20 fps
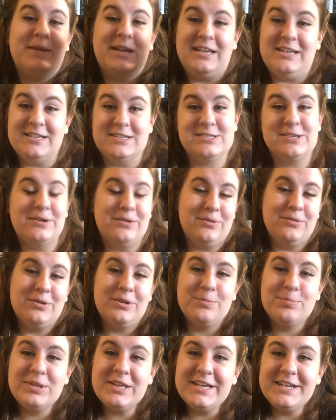money does go to a
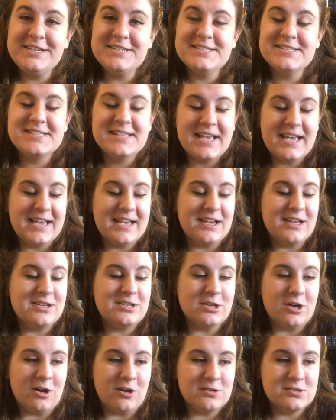good place, and
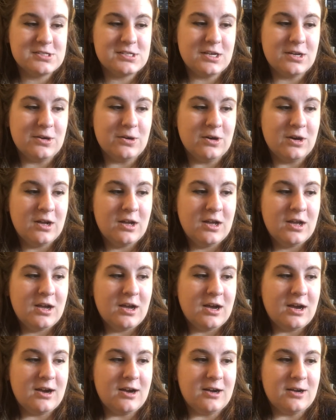also
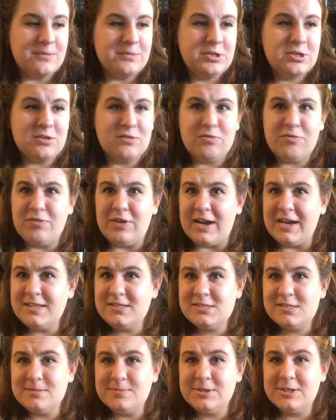you could find
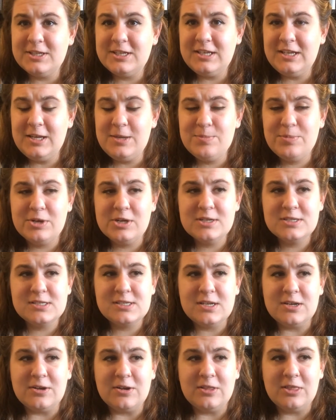some really neat books.
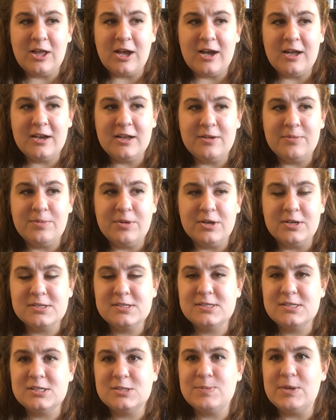A lot of
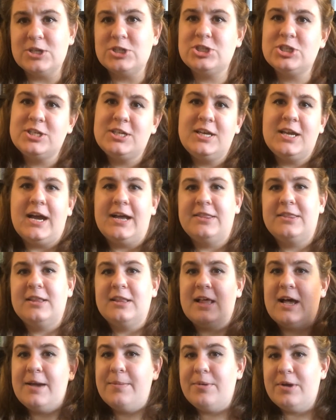books, especially at the
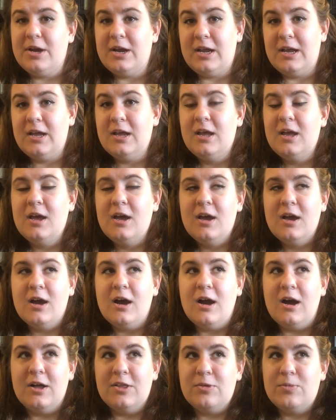library,
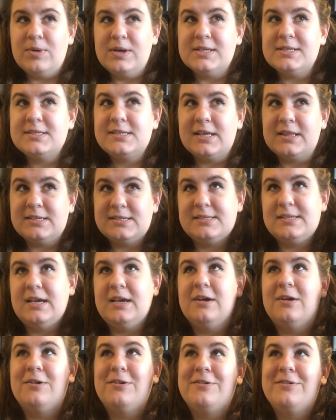the ones at the
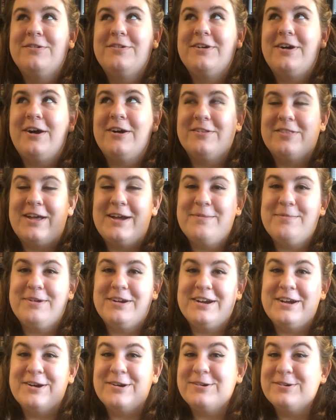sale our
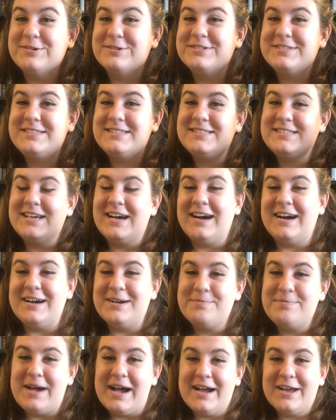library holds
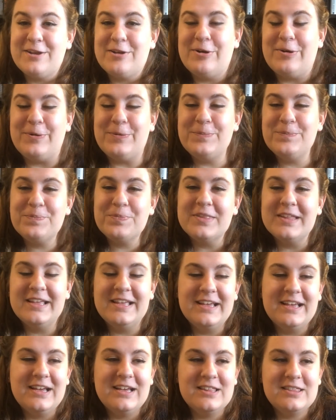back at home,
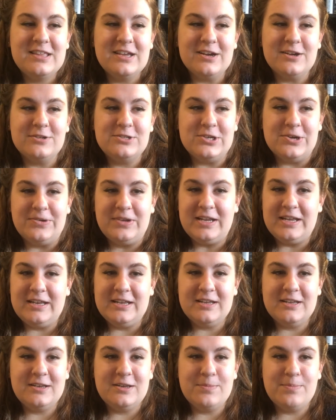they're
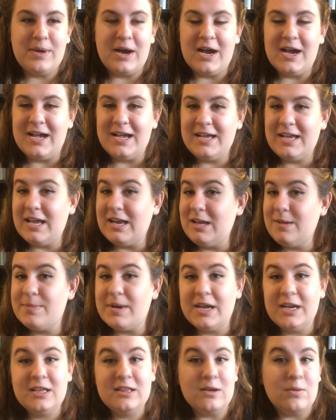donated by
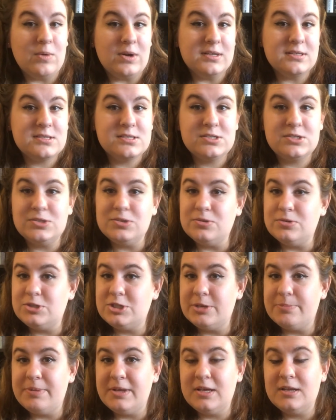anybody that wants to
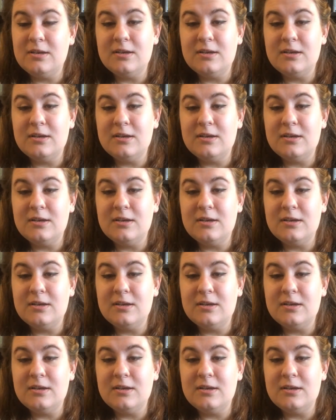chip